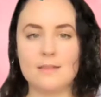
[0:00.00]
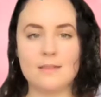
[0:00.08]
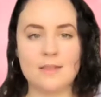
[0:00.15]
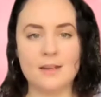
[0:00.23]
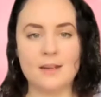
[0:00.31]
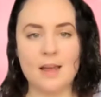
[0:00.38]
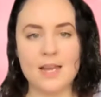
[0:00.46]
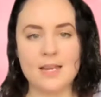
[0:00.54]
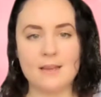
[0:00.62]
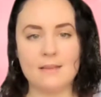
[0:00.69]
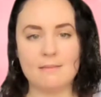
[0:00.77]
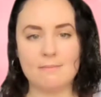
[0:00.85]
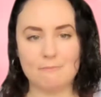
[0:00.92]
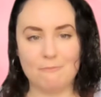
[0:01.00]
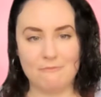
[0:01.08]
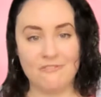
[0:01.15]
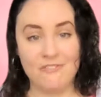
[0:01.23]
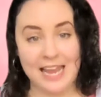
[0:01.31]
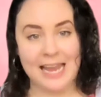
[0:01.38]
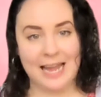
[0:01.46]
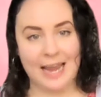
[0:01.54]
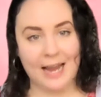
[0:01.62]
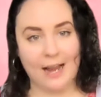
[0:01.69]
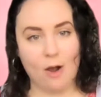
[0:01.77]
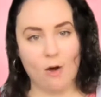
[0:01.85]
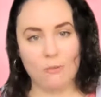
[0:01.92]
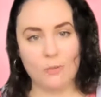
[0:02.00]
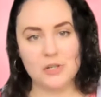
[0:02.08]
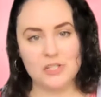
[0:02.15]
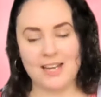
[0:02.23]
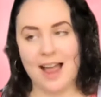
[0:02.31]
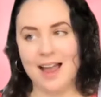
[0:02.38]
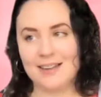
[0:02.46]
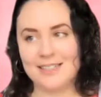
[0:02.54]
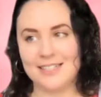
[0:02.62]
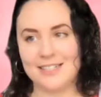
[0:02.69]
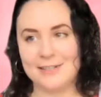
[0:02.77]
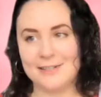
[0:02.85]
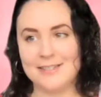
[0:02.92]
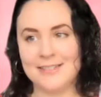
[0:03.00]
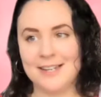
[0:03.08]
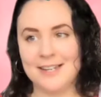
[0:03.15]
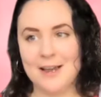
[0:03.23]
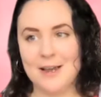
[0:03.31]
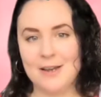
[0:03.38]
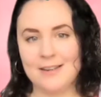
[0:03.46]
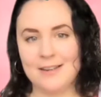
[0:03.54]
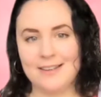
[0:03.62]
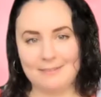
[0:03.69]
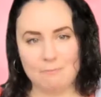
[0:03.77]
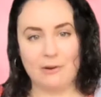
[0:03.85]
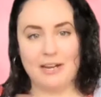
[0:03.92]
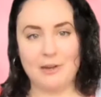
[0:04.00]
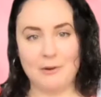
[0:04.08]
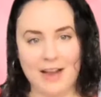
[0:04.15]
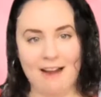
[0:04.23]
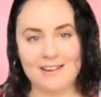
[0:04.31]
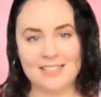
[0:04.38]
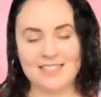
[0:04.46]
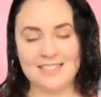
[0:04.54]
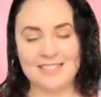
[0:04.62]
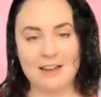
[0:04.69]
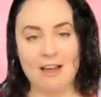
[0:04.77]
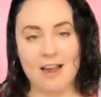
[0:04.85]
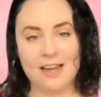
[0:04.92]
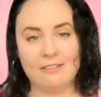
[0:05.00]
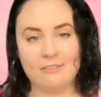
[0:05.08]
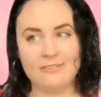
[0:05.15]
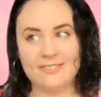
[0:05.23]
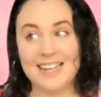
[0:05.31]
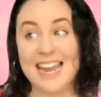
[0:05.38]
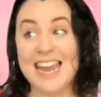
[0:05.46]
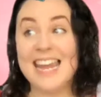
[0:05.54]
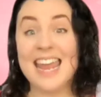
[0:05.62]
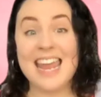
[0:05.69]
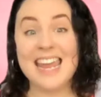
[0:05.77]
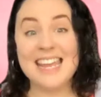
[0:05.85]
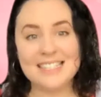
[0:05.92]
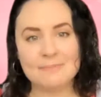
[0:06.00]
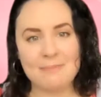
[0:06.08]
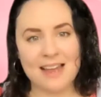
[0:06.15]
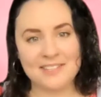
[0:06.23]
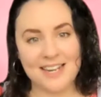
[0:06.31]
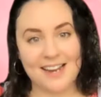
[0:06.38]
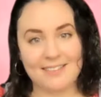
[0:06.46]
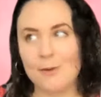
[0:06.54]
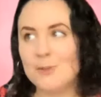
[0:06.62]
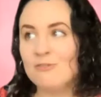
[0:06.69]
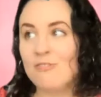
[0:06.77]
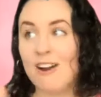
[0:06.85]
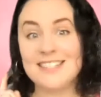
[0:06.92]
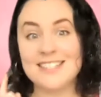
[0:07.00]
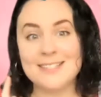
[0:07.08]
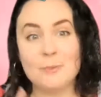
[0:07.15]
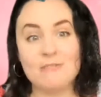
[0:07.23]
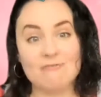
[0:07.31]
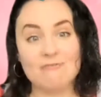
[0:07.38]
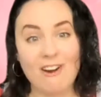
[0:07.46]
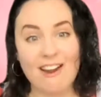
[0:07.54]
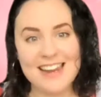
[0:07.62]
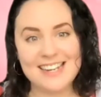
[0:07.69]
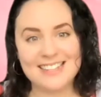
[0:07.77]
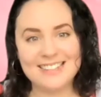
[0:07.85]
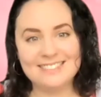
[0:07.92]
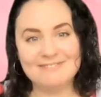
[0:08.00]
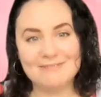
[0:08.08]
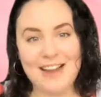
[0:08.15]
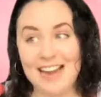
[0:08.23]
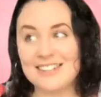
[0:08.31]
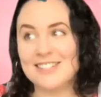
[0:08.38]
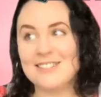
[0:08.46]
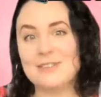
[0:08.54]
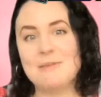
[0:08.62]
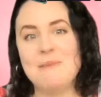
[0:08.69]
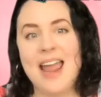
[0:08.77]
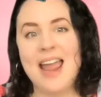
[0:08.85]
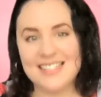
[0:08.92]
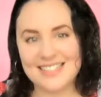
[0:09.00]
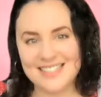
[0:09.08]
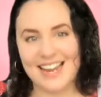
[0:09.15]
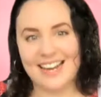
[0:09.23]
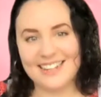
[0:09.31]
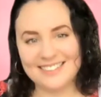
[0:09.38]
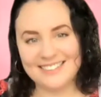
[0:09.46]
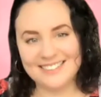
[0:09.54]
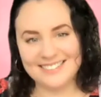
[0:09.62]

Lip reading: like feeling of watching actors bring your characters to life It is magic. Those writers were right. Actors are amazing.